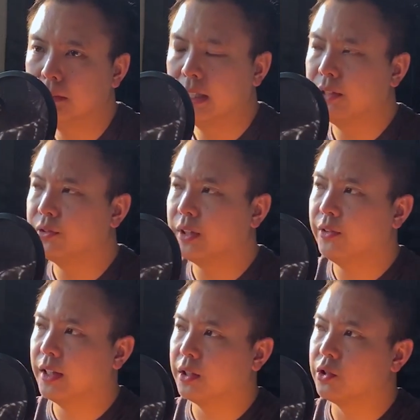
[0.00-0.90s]
And he says
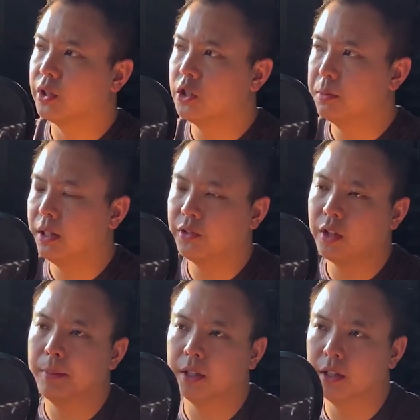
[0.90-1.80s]
that the judgment that's
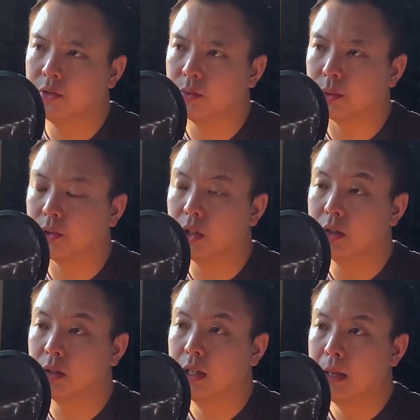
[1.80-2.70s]
coming on Israel is going
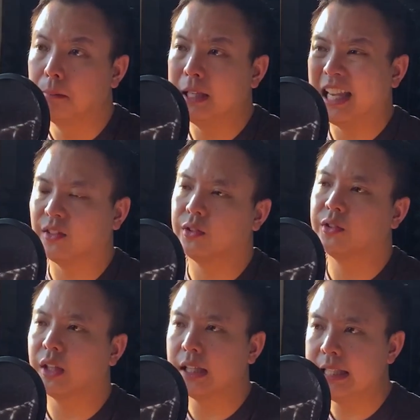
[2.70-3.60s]
to be as
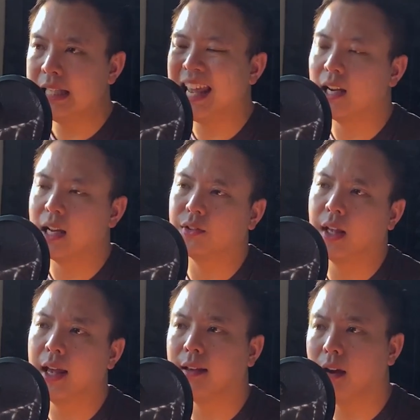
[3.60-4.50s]
sudden and as
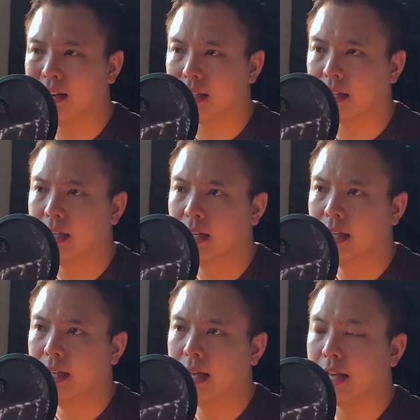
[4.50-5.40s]
chaotic
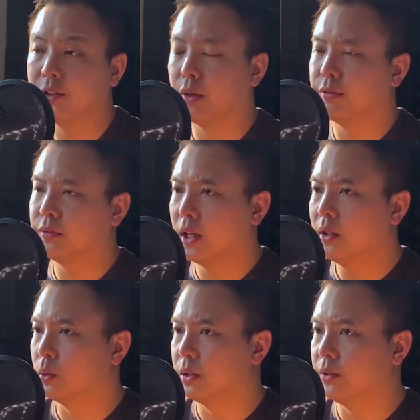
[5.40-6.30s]
as the
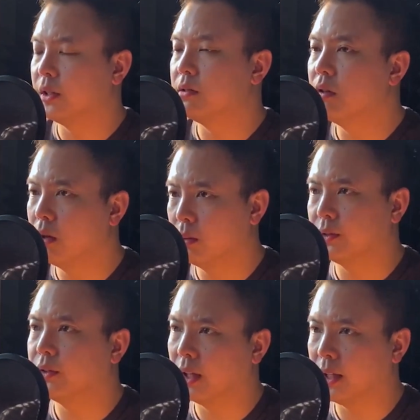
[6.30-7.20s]
flood was in
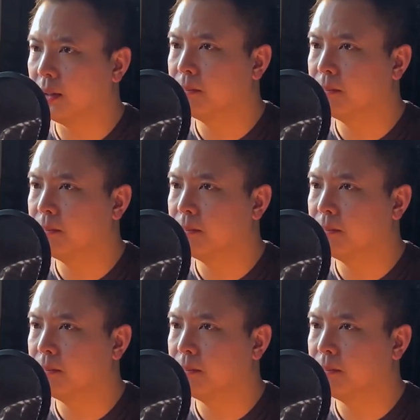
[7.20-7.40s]
Noah's day.